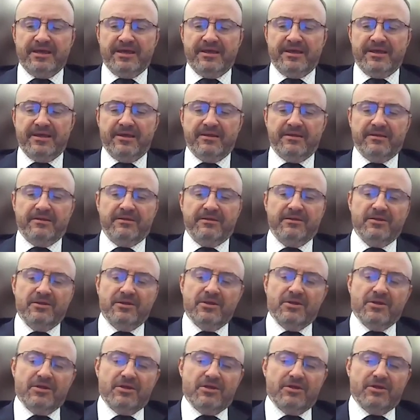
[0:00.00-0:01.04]
And,
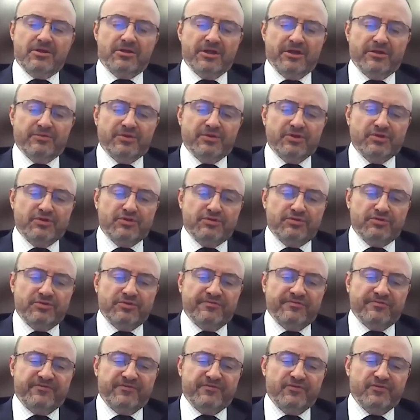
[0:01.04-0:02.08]

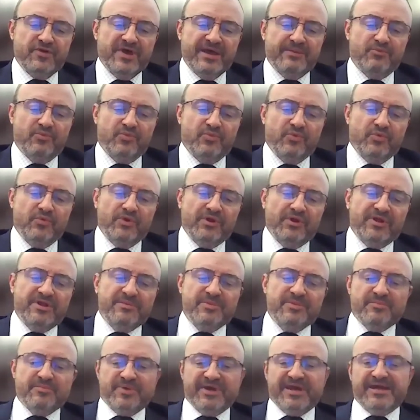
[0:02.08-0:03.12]
if you had
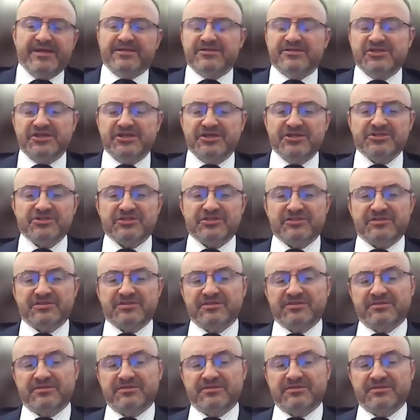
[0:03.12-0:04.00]
really been paying attention,